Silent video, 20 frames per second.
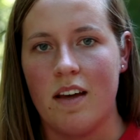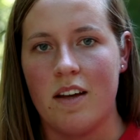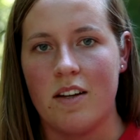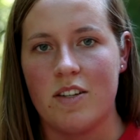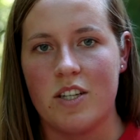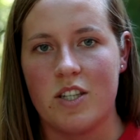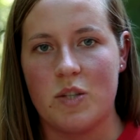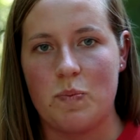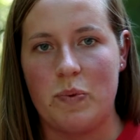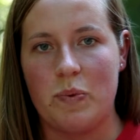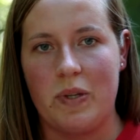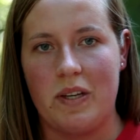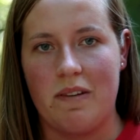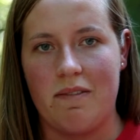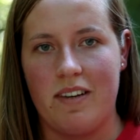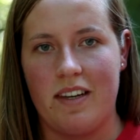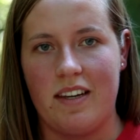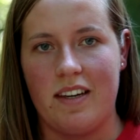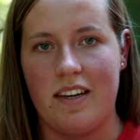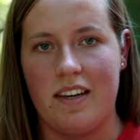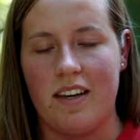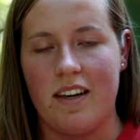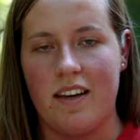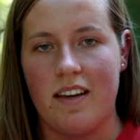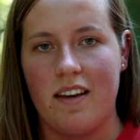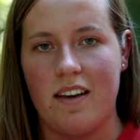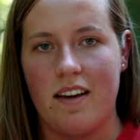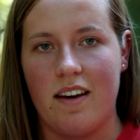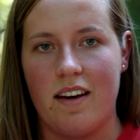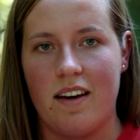just believing
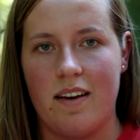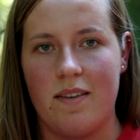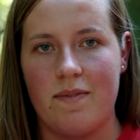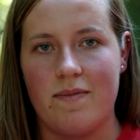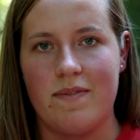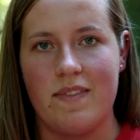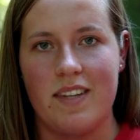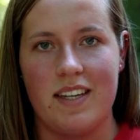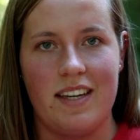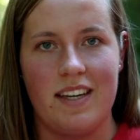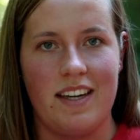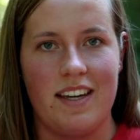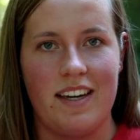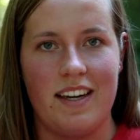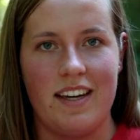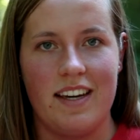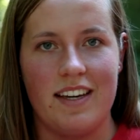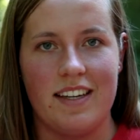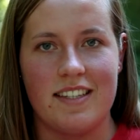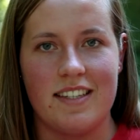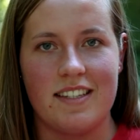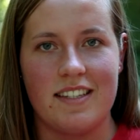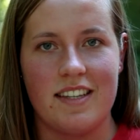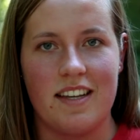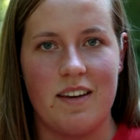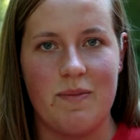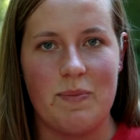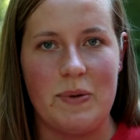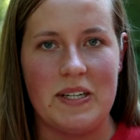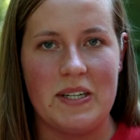that He is
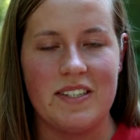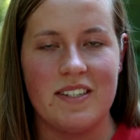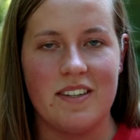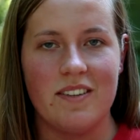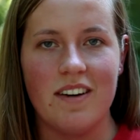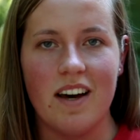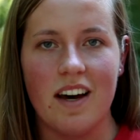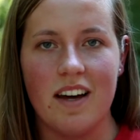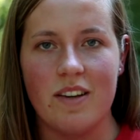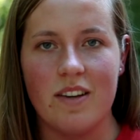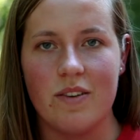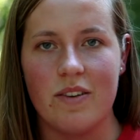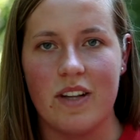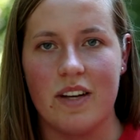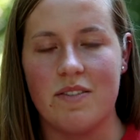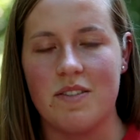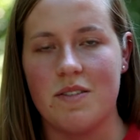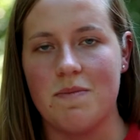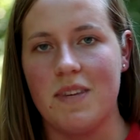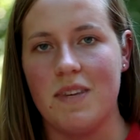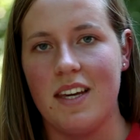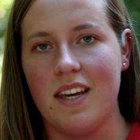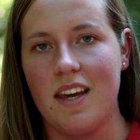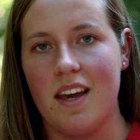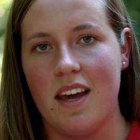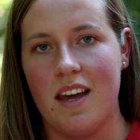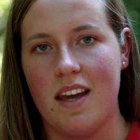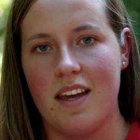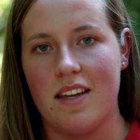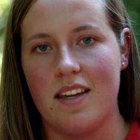a personal God who loves me,
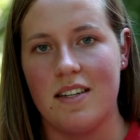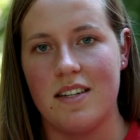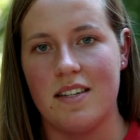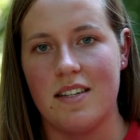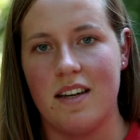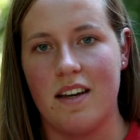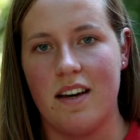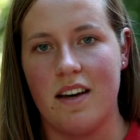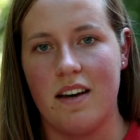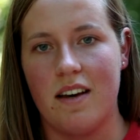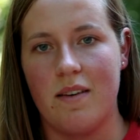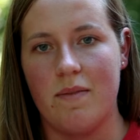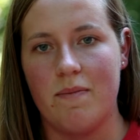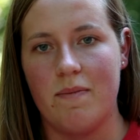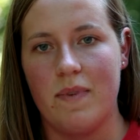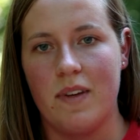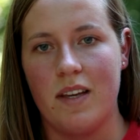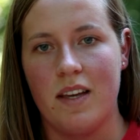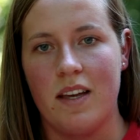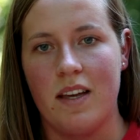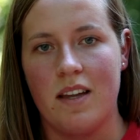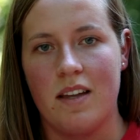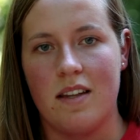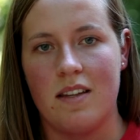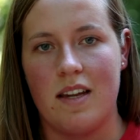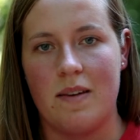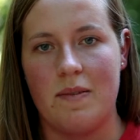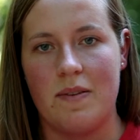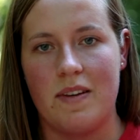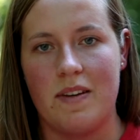and that
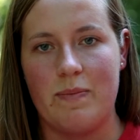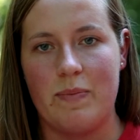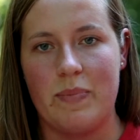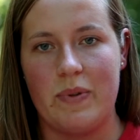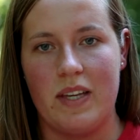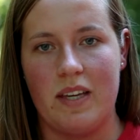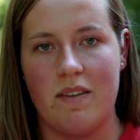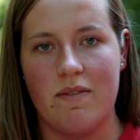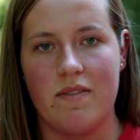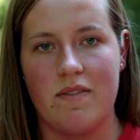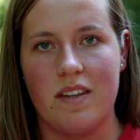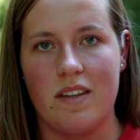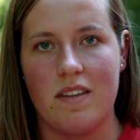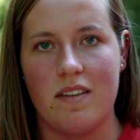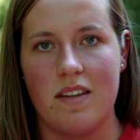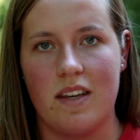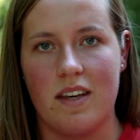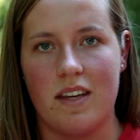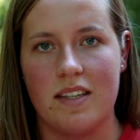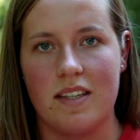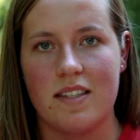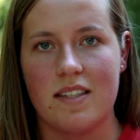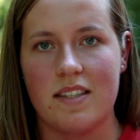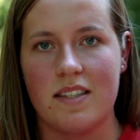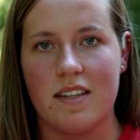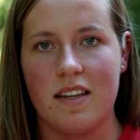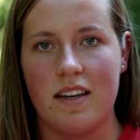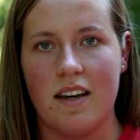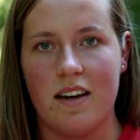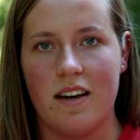I'm going to believe the
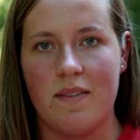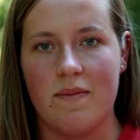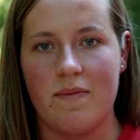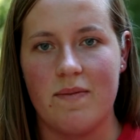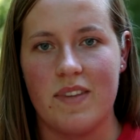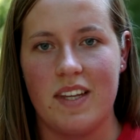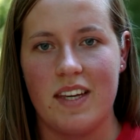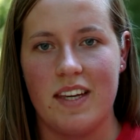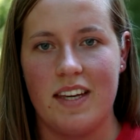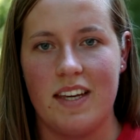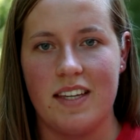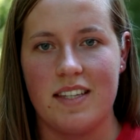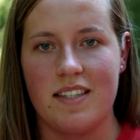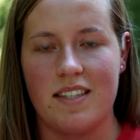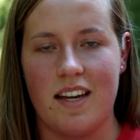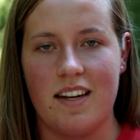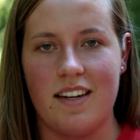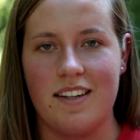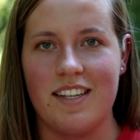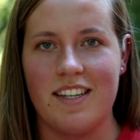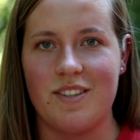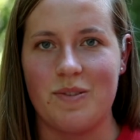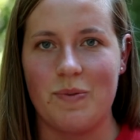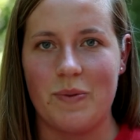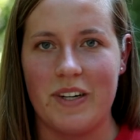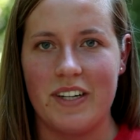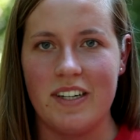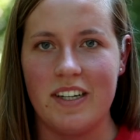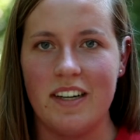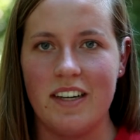things that He has said in His
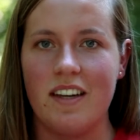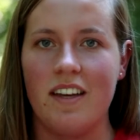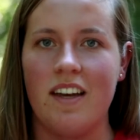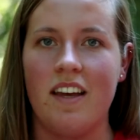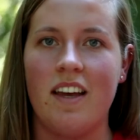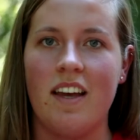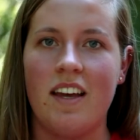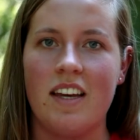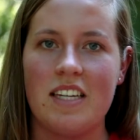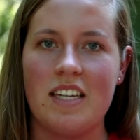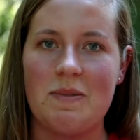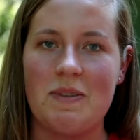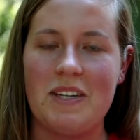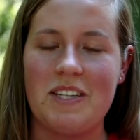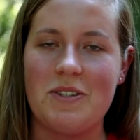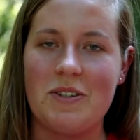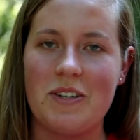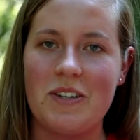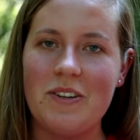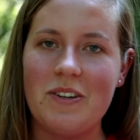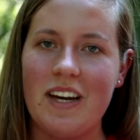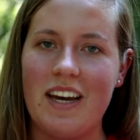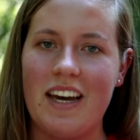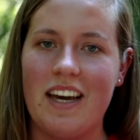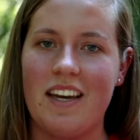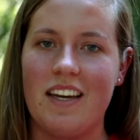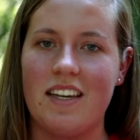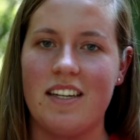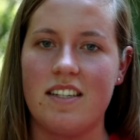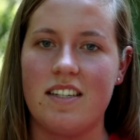Word to be true,
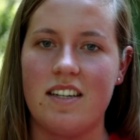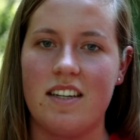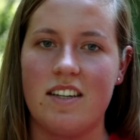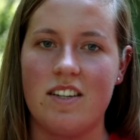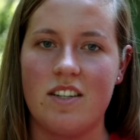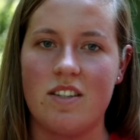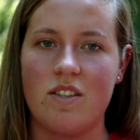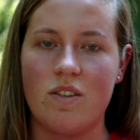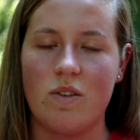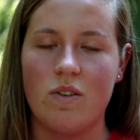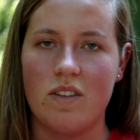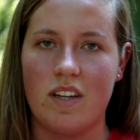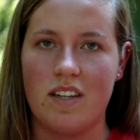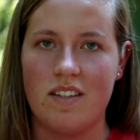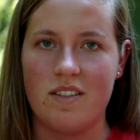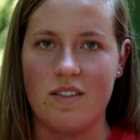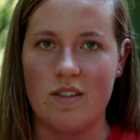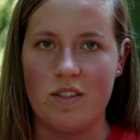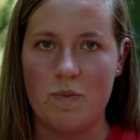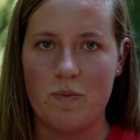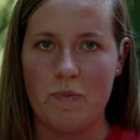and just hold on to those